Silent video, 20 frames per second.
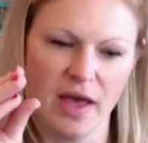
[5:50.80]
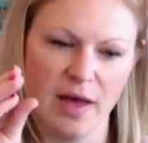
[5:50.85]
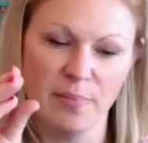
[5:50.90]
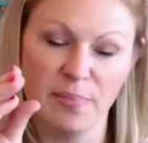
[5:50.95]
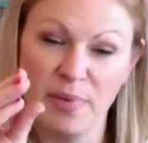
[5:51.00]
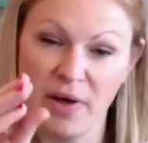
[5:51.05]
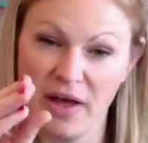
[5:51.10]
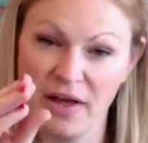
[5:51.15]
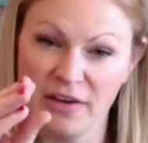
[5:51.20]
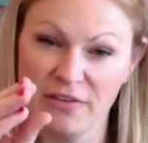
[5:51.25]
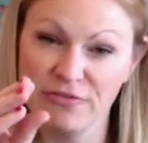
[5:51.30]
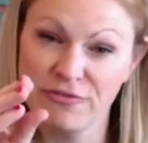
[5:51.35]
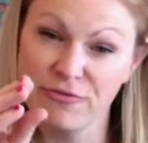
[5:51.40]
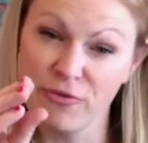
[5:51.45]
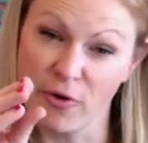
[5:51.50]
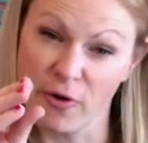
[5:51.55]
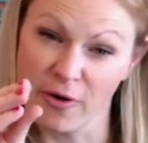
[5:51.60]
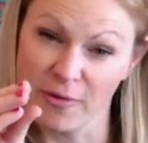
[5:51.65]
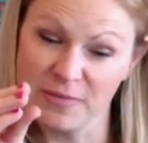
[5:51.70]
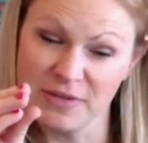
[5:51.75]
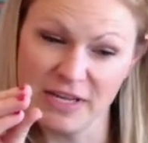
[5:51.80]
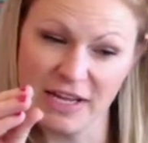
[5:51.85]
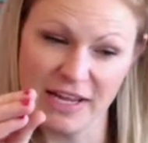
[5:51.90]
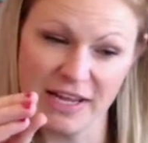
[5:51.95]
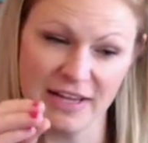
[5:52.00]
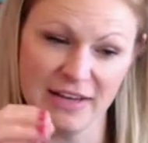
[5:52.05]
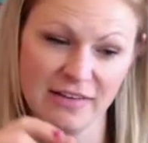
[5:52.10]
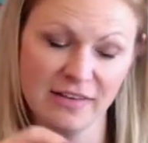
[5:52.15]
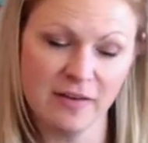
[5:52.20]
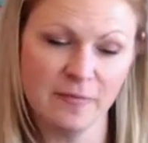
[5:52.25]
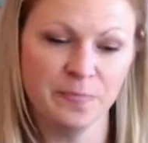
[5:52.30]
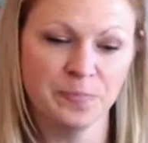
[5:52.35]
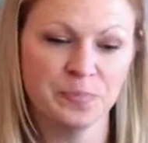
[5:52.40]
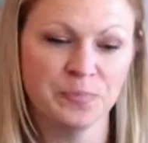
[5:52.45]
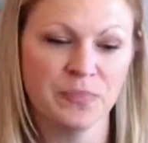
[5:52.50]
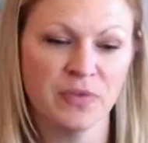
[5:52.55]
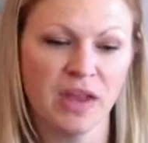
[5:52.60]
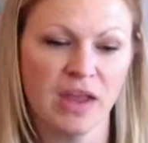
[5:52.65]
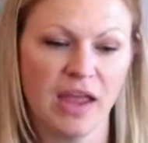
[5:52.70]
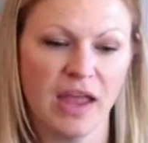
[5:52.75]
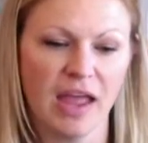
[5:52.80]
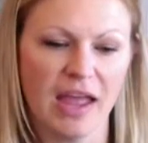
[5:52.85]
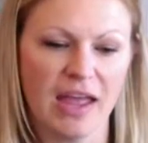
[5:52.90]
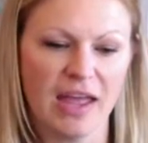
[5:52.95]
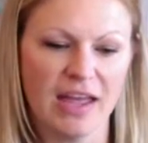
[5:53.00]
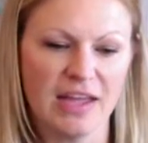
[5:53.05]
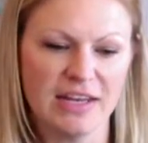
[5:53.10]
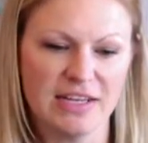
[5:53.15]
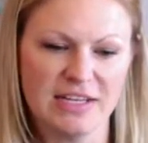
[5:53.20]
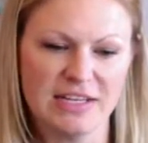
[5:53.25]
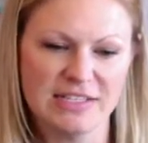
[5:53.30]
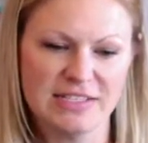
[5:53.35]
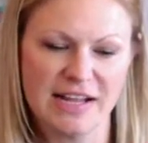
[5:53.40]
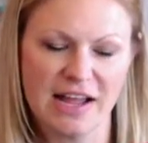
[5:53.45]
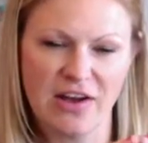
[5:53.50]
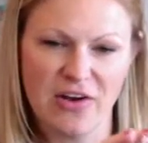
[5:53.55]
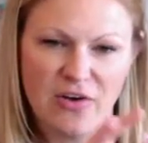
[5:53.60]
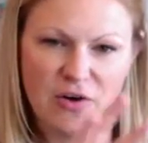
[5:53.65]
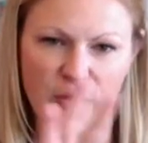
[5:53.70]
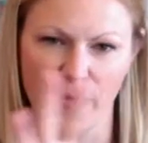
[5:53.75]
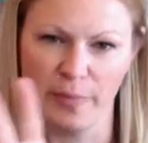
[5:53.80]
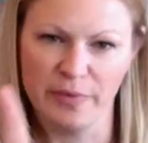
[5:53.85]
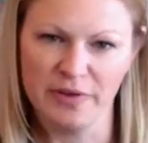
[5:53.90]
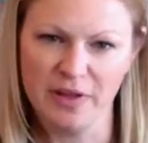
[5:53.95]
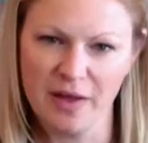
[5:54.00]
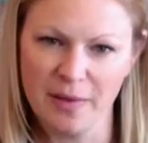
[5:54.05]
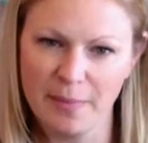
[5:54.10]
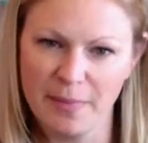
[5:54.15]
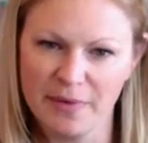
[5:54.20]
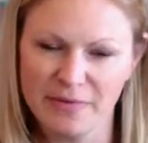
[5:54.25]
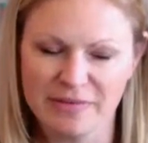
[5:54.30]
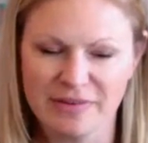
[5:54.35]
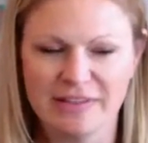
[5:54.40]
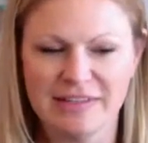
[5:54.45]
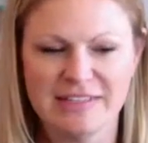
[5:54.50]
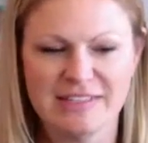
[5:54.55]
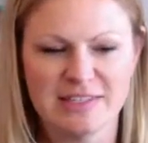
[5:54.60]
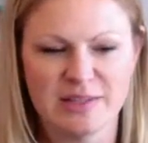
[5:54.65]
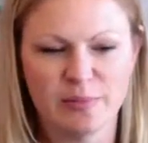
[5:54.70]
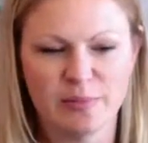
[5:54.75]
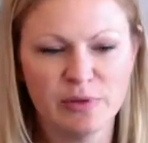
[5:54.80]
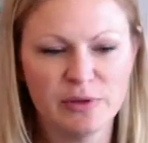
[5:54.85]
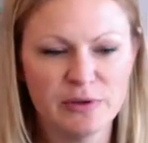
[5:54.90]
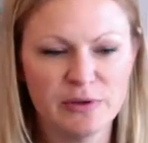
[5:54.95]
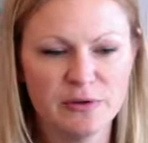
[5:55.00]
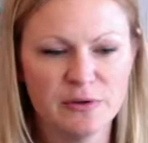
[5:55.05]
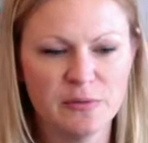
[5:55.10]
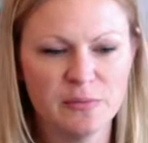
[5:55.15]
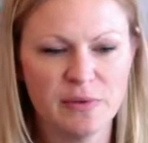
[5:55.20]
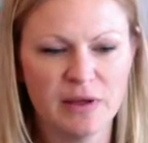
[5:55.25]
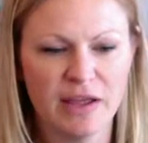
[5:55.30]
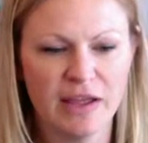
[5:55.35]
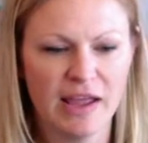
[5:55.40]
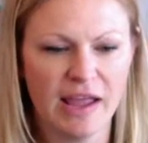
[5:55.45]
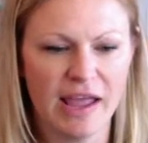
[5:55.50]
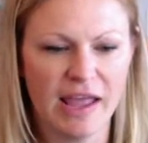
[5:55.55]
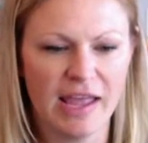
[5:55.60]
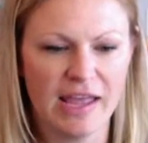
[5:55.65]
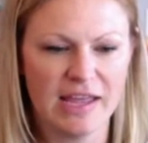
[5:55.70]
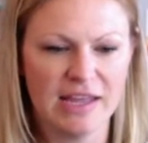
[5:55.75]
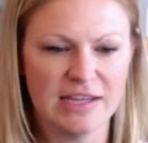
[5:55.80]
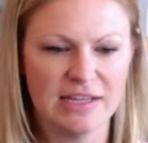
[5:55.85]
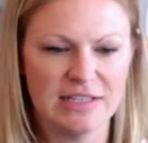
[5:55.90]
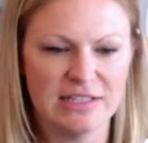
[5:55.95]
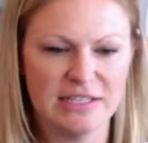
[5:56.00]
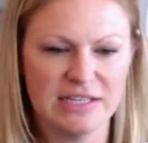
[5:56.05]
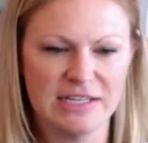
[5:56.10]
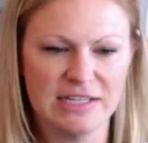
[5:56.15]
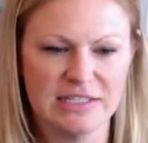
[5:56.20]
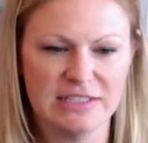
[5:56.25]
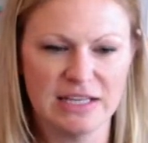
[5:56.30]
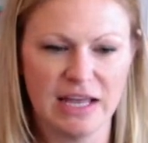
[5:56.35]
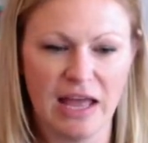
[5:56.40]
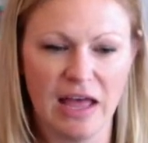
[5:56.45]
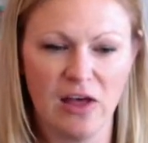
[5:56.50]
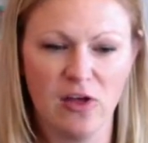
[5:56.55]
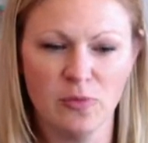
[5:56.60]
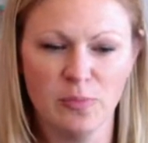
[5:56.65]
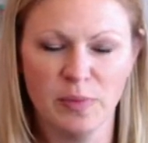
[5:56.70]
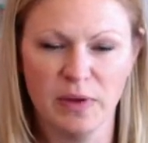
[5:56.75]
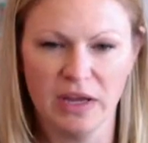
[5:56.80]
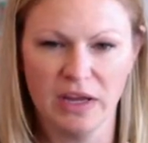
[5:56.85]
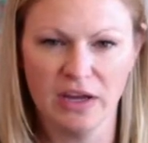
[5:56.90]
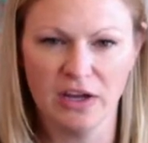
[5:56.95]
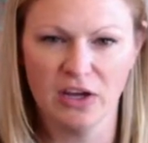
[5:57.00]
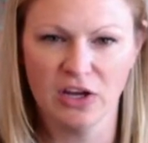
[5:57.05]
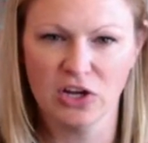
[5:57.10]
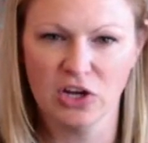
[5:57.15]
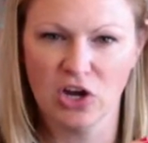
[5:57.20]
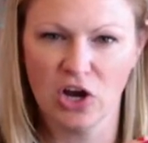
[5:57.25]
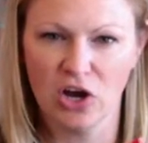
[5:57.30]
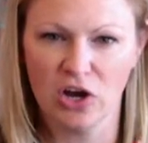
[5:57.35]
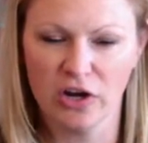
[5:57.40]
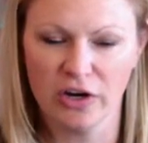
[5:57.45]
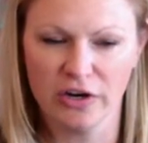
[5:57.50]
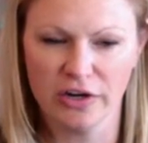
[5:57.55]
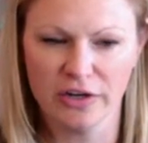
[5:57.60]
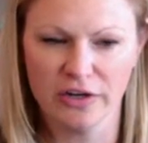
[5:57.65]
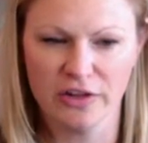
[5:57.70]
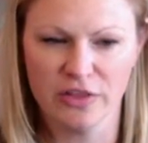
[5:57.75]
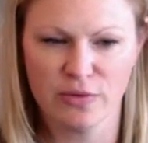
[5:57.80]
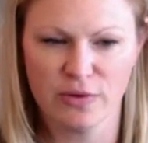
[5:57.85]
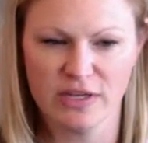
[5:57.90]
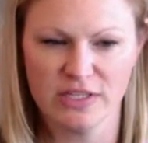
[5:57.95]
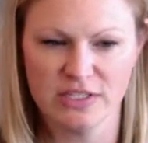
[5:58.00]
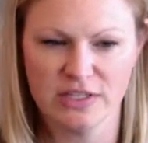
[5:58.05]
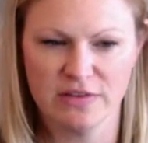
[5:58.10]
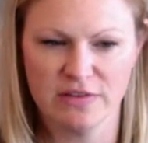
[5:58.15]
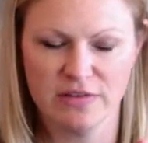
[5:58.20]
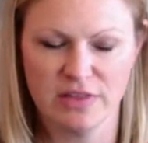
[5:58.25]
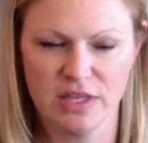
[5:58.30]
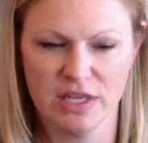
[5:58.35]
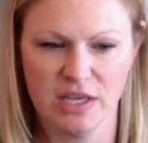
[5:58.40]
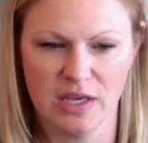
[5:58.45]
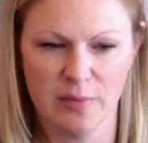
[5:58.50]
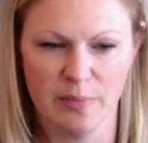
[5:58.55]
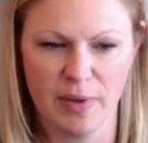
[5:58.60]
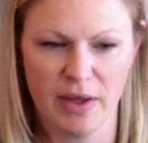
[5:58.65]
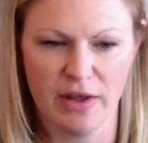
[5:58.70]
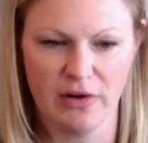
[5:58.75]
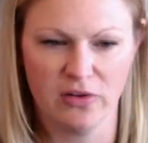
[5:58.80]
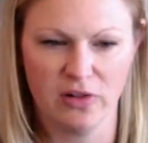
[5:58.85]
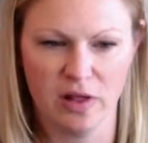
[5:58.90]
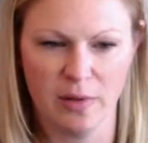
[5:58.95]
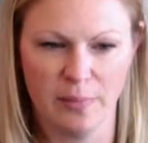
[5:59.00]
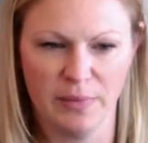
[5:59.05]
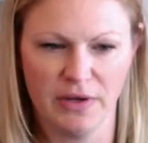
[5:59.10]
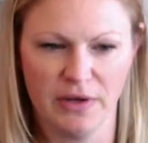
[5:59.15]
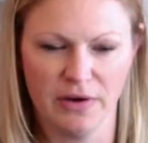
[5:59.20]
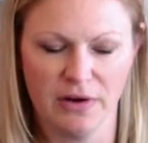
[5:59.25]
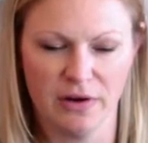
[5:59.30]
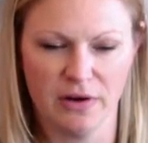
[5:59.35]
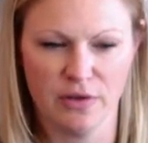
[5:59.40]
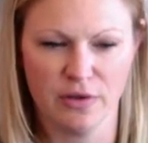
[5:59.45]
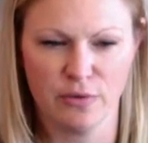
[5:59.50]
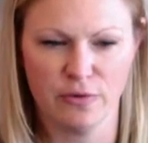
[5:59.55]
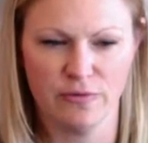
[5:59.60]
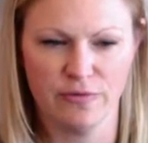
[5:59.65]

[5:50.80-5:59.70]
bud formed in. And it is now opened up and released the bloom. And he's helping guard the rest of the petal up here, or the